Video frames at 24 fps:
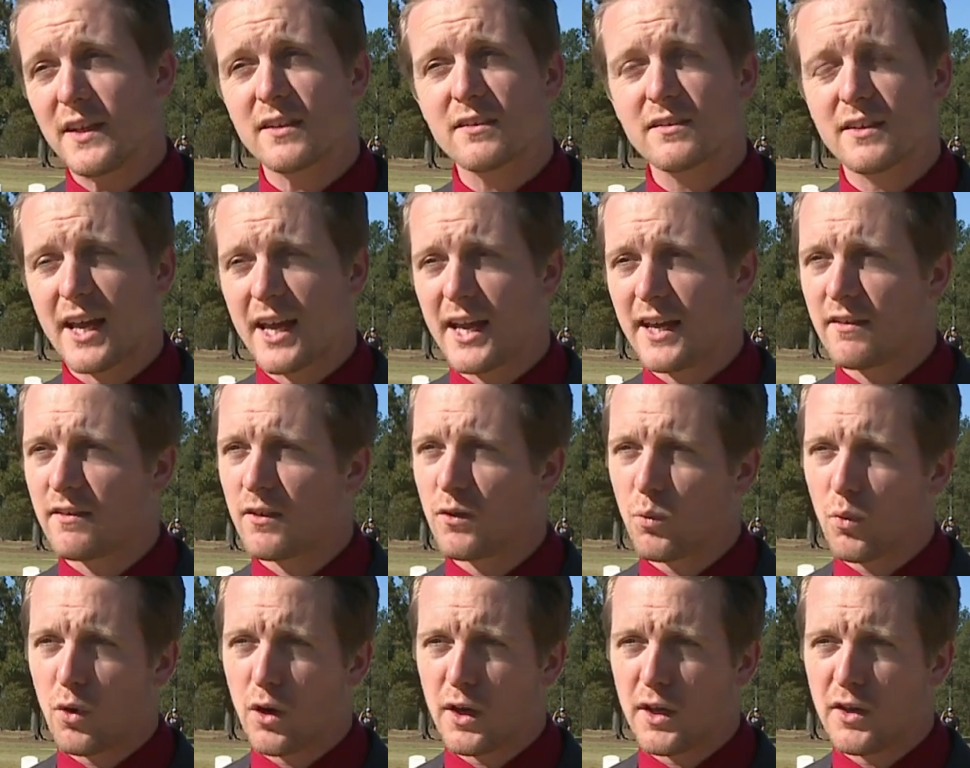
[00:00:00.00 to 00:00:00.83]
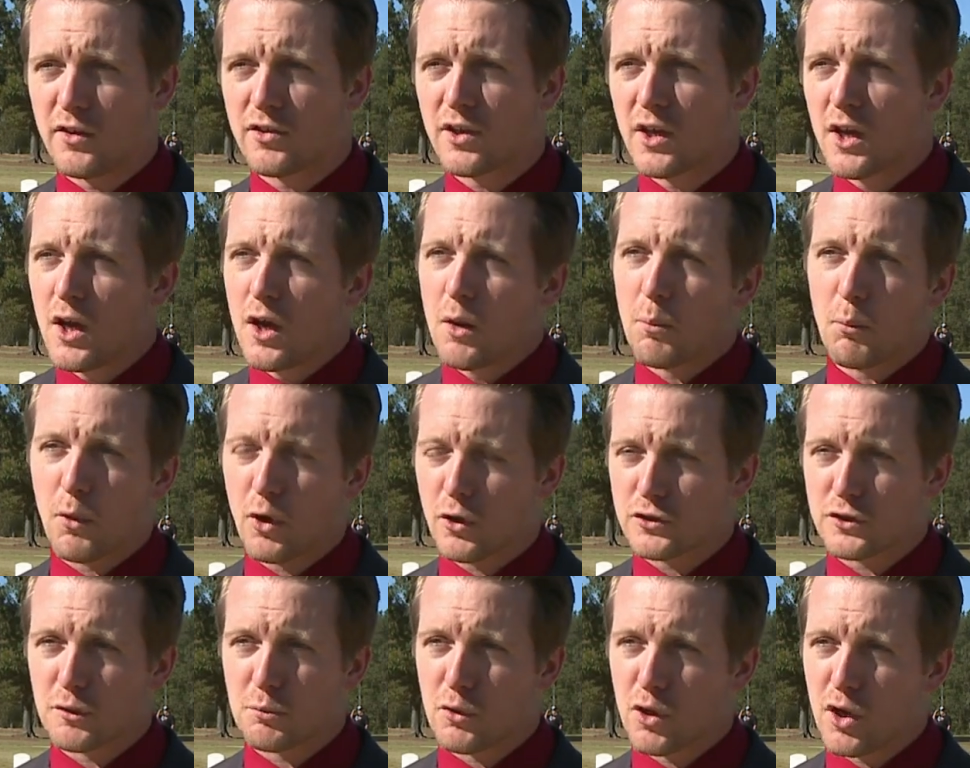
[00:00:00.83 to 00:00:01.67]
In this case, it was
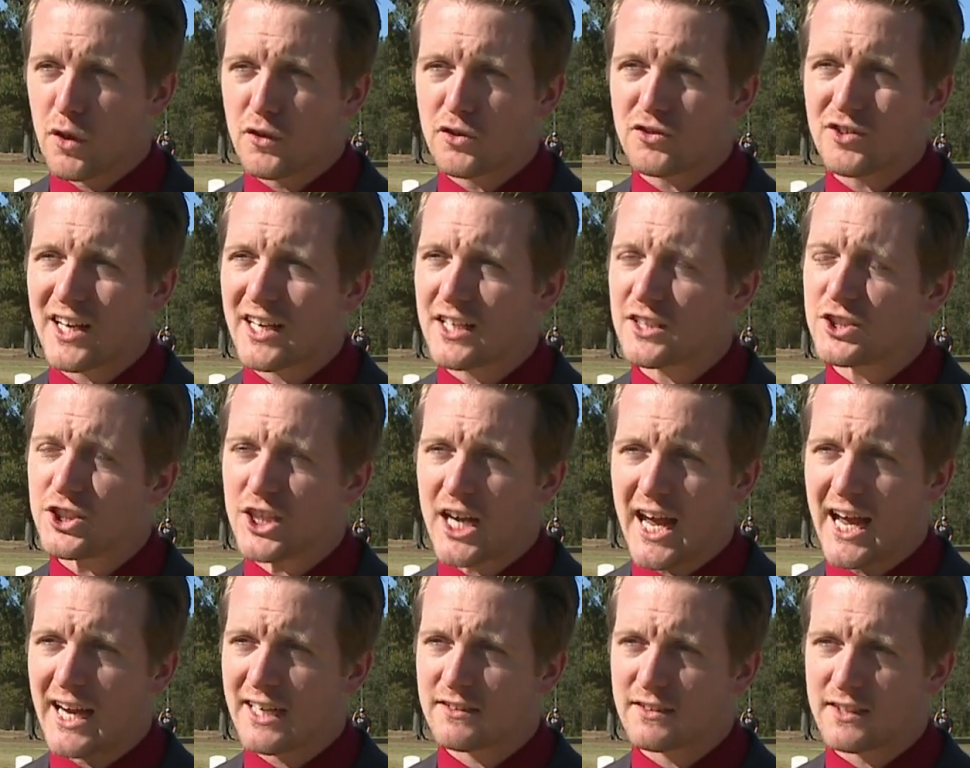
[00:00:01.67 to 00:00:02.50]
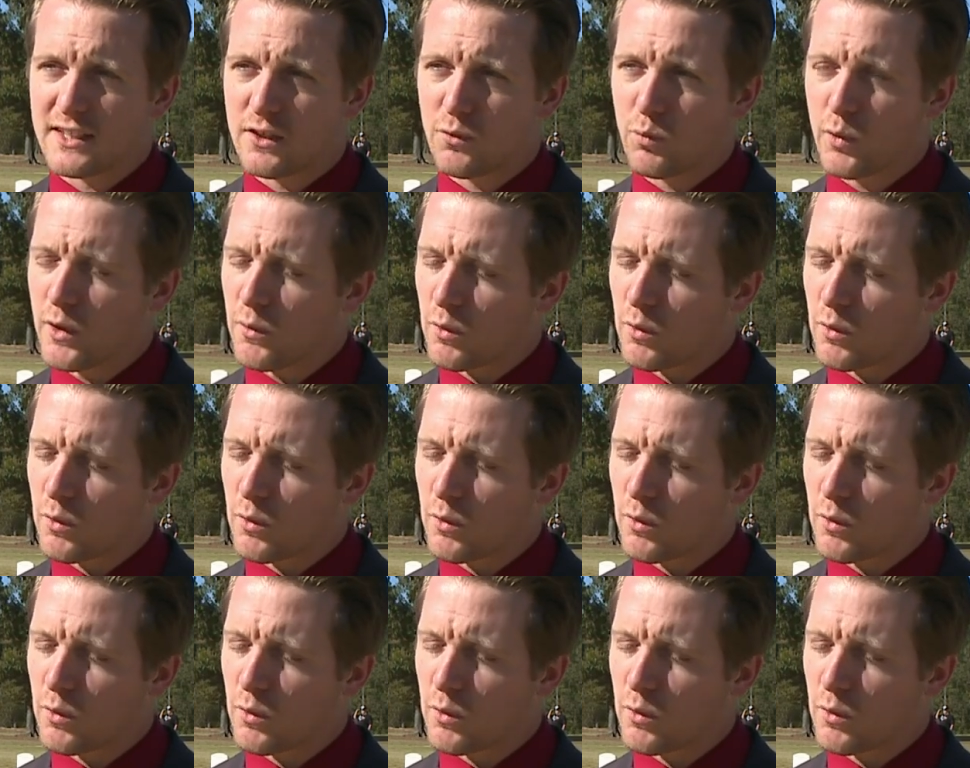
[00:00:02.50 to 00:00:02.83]
Mercer Brothers out of Jackson.